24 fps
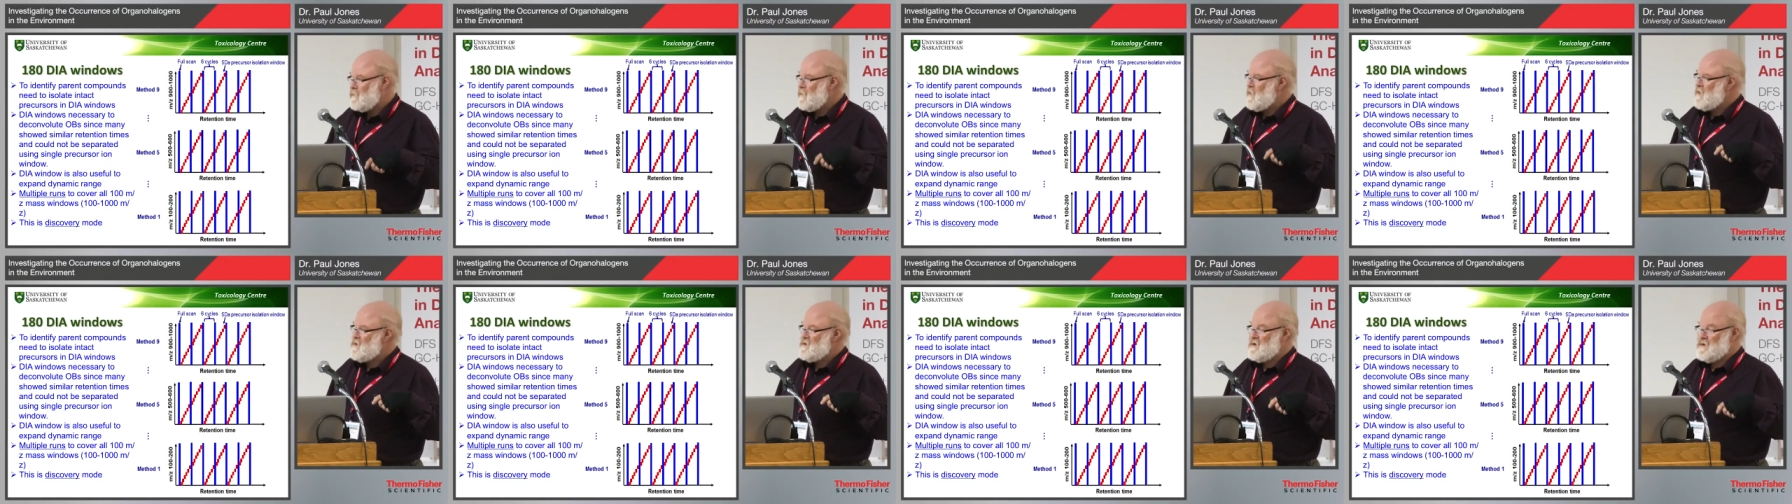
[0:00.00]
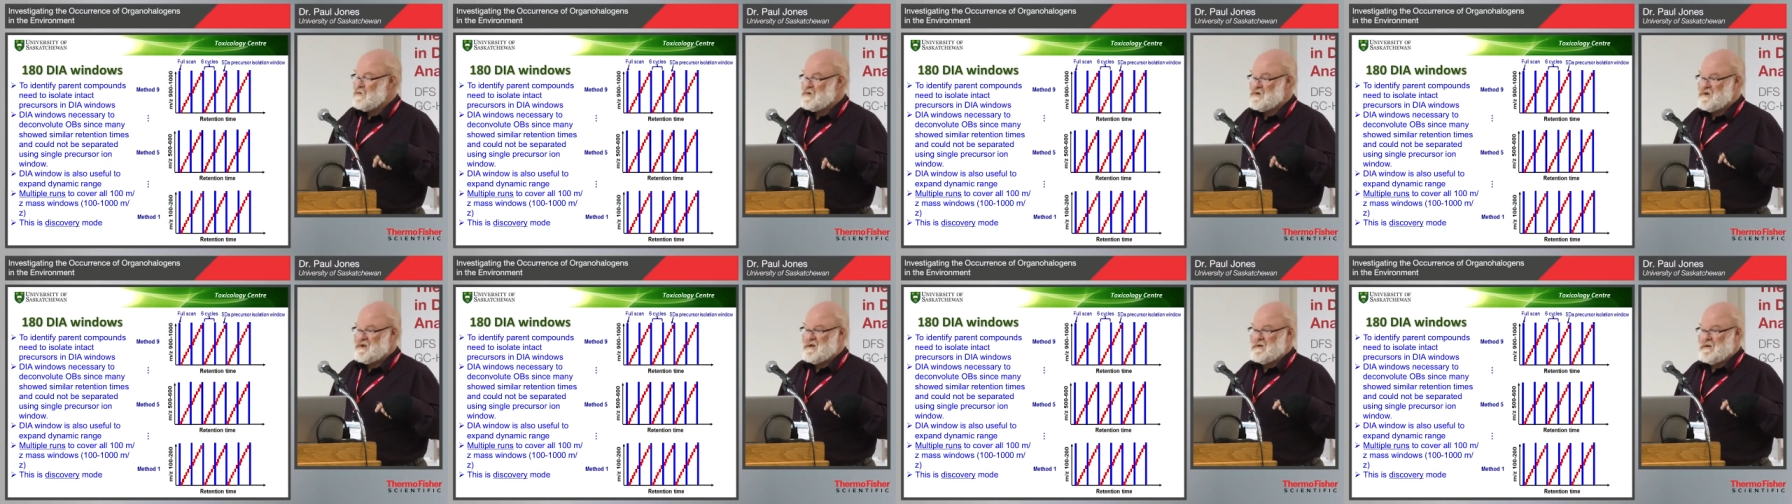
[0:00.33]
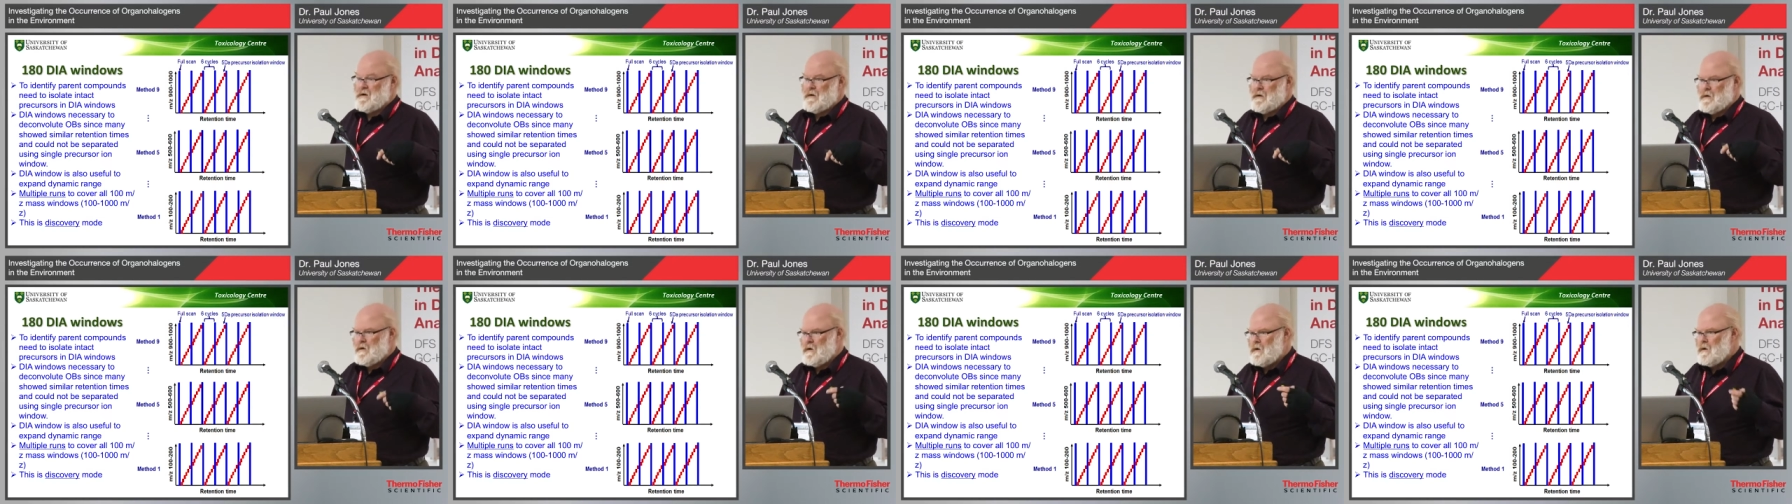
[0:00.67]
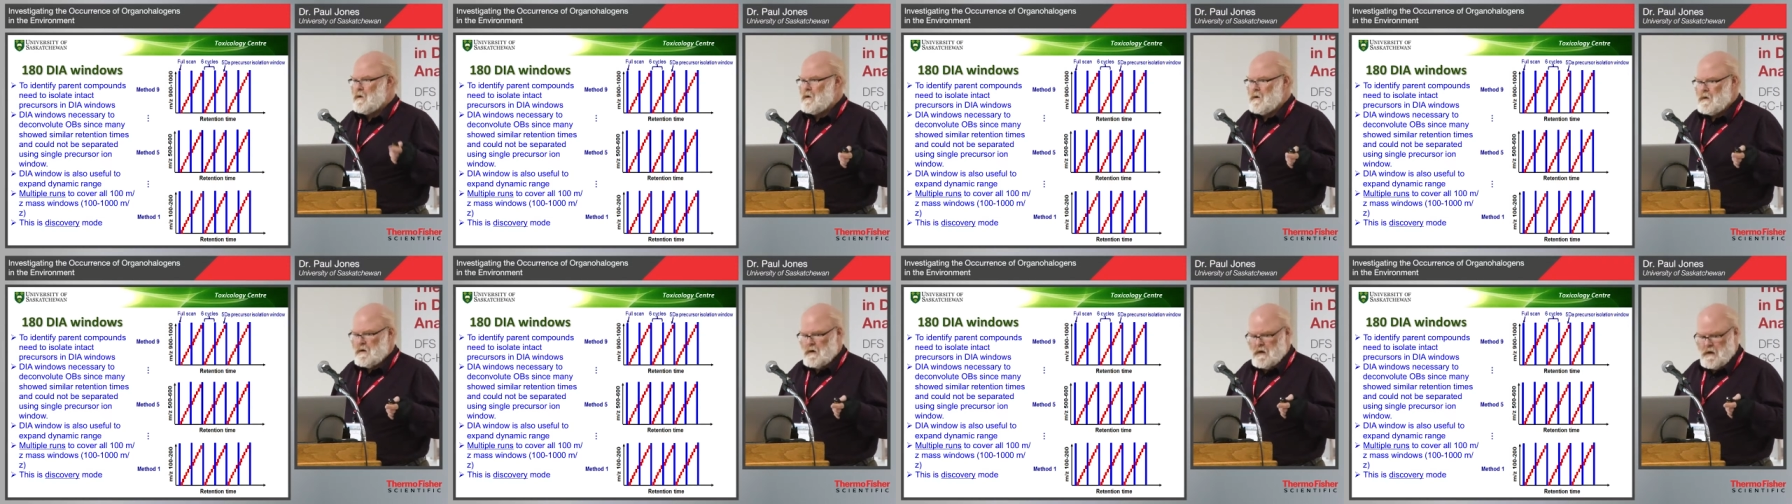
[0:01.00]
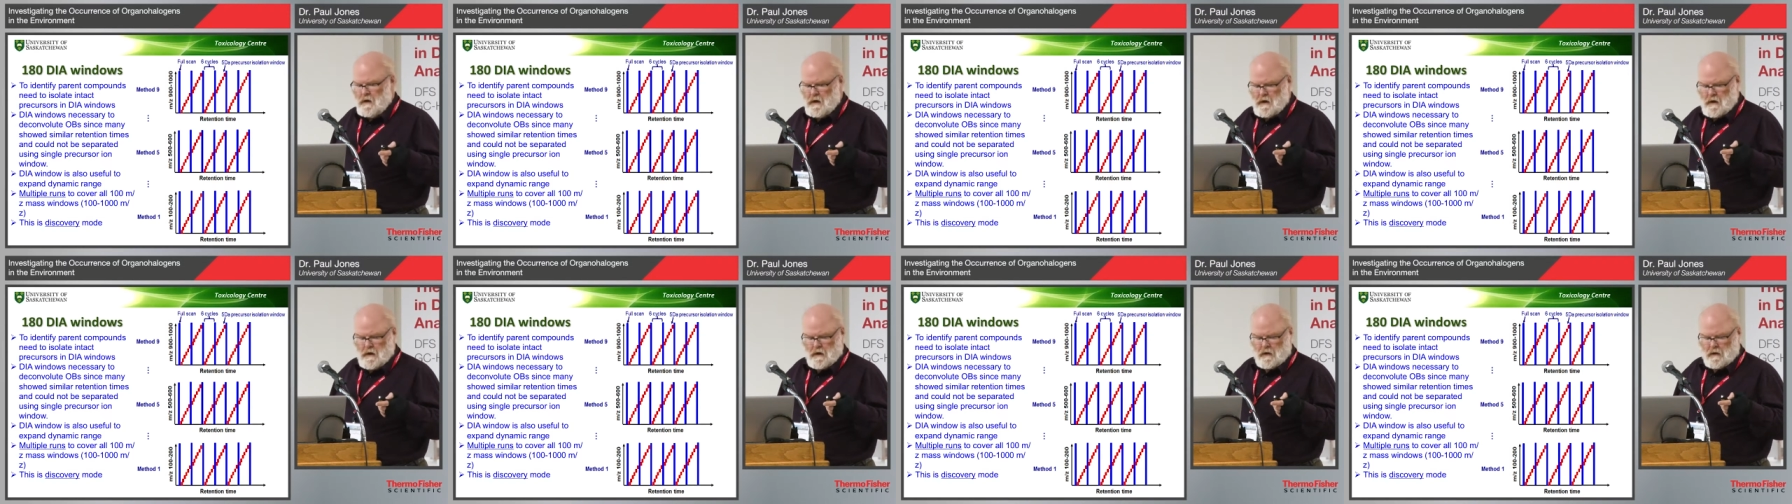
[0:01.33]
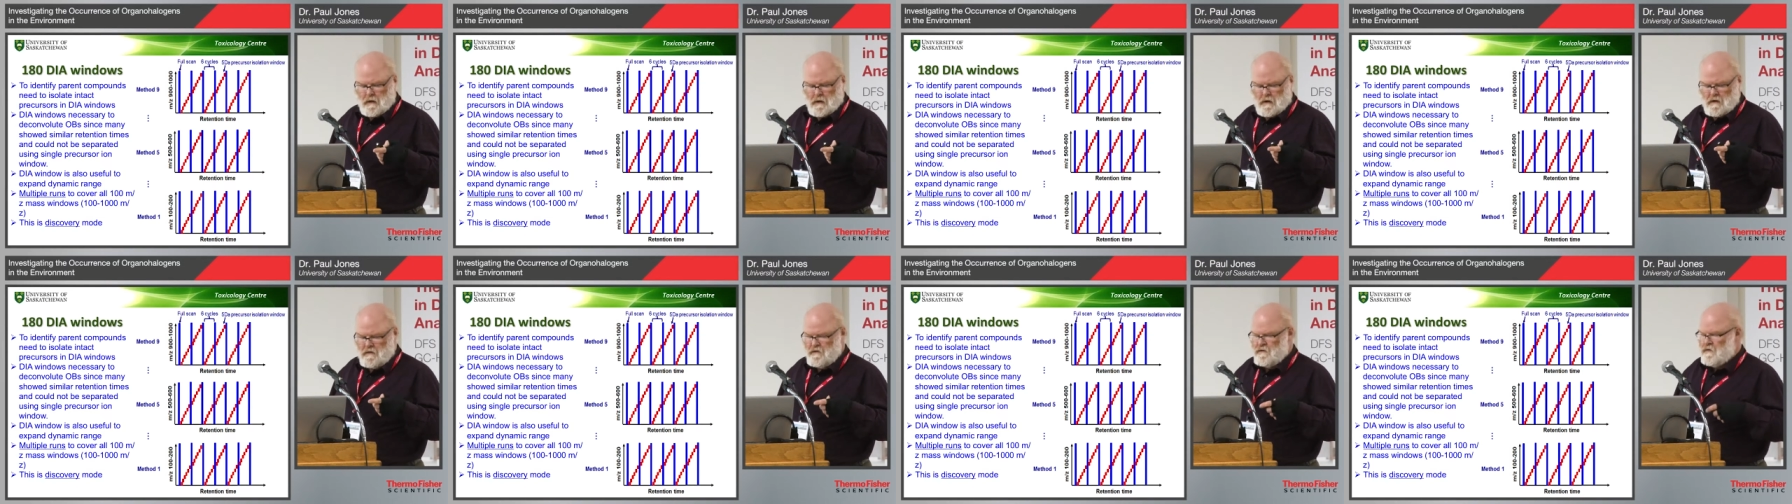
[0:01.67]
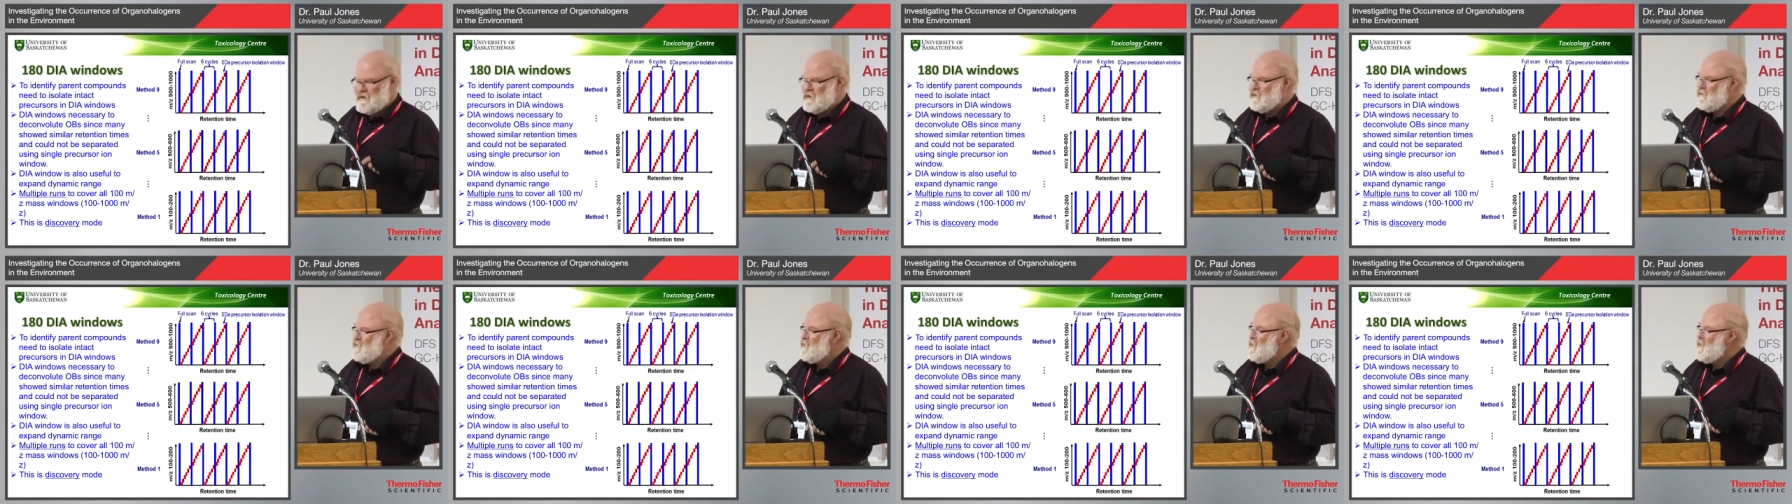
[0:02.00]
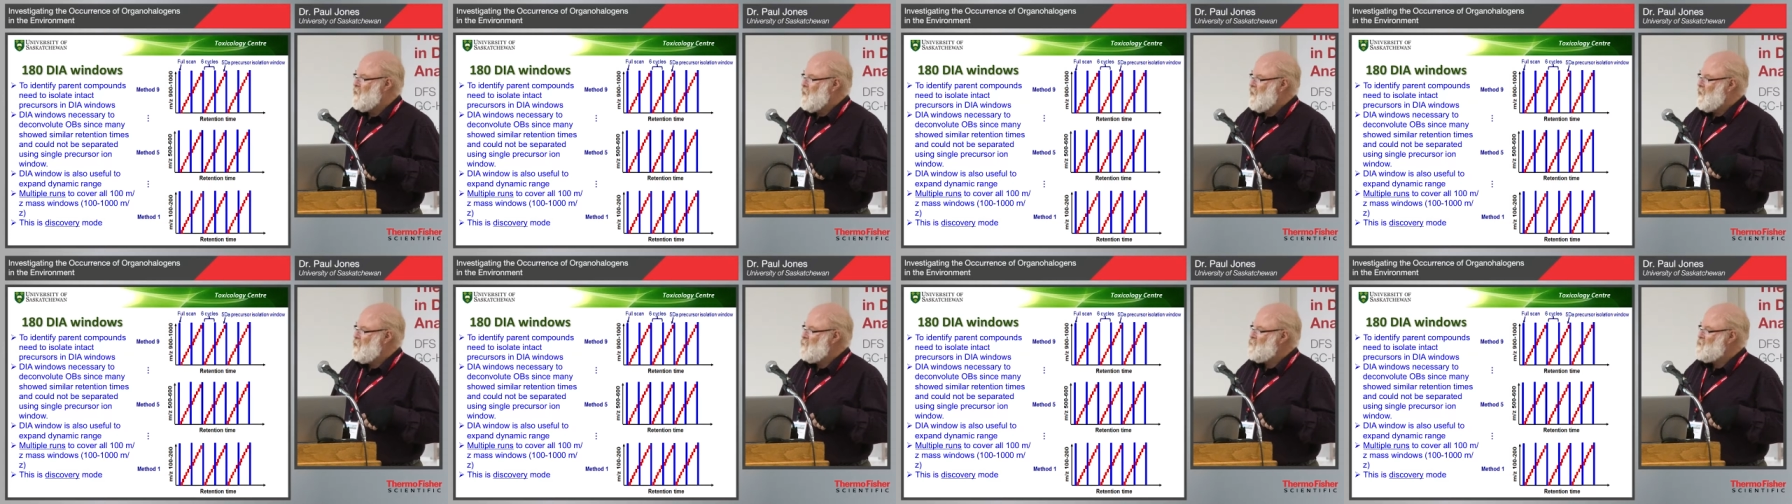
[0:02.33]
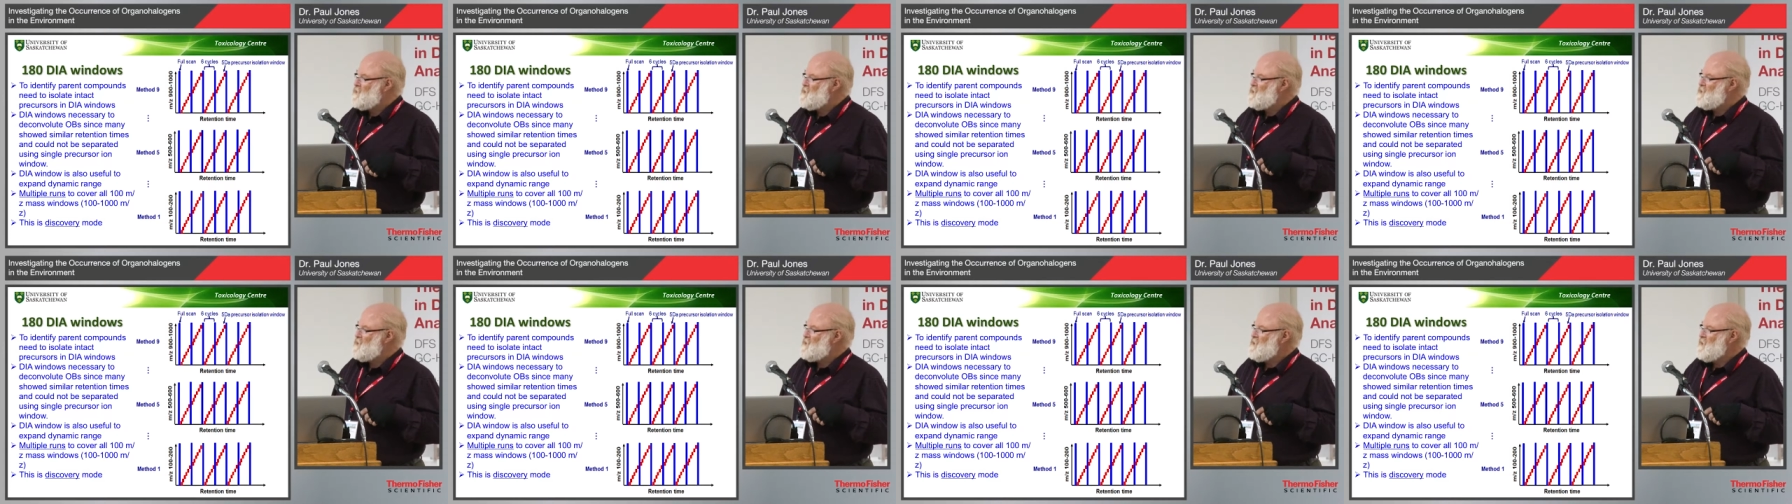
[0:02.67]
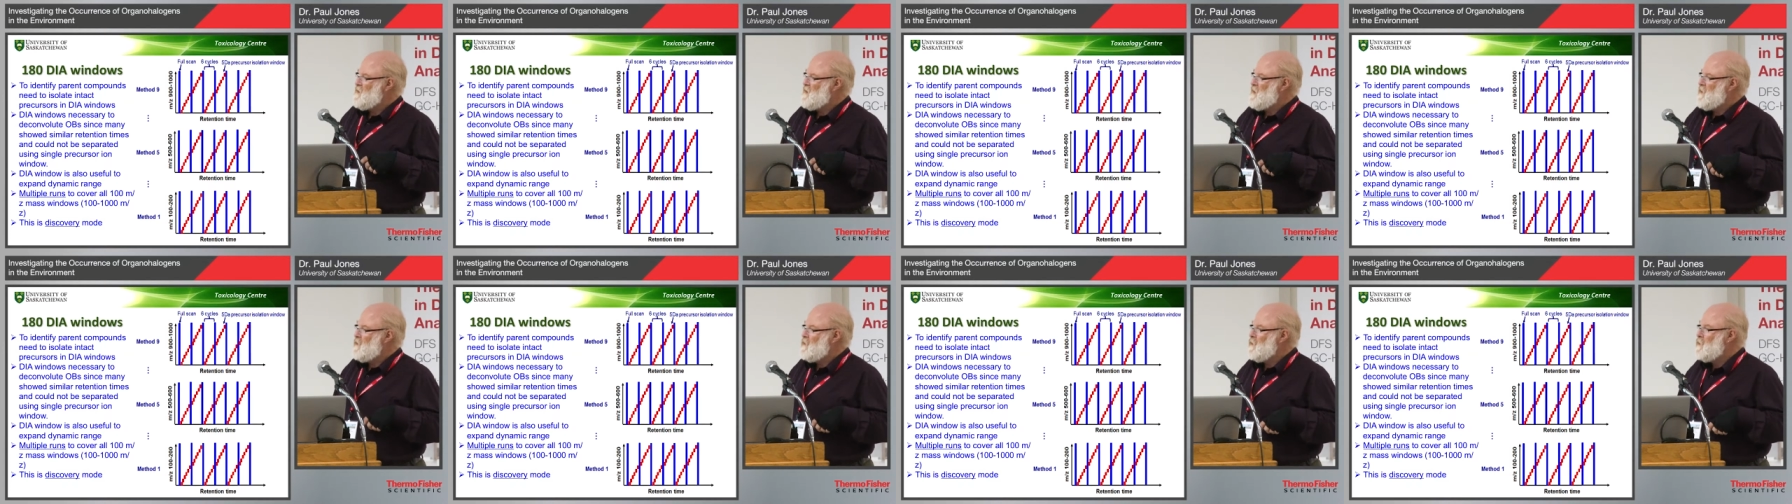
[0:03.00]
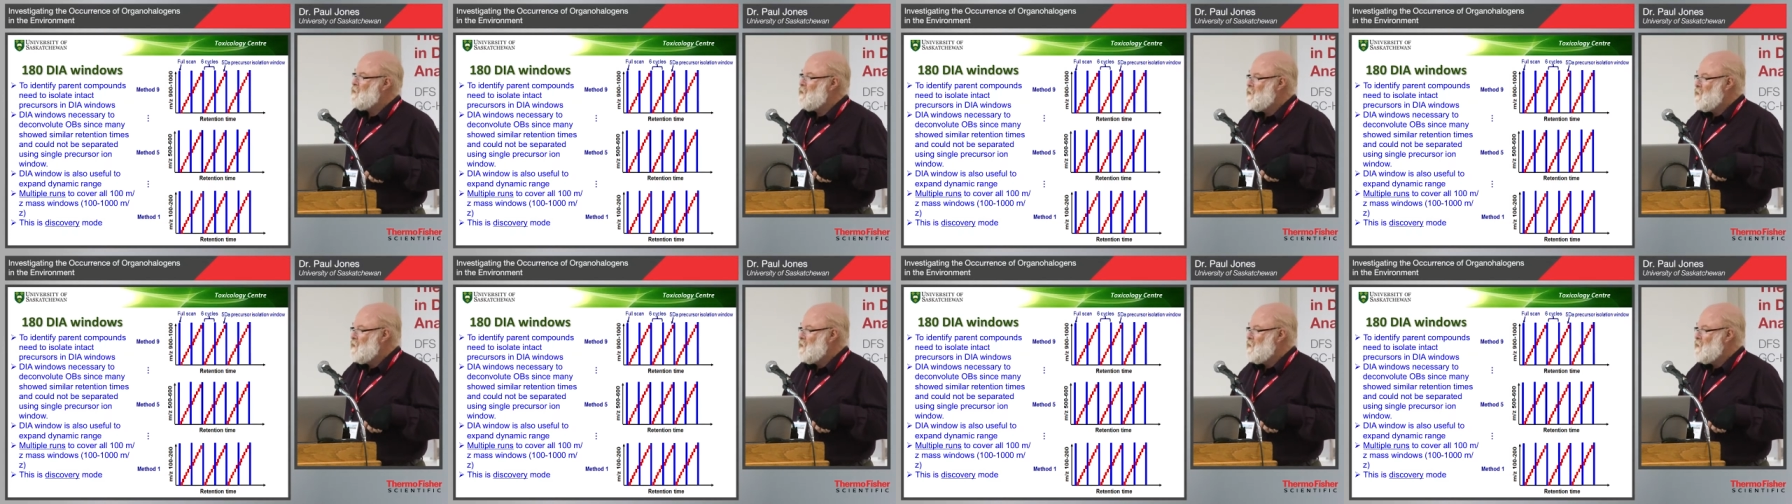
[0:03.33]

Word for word: So we generate uh, a lot of different acquisition data.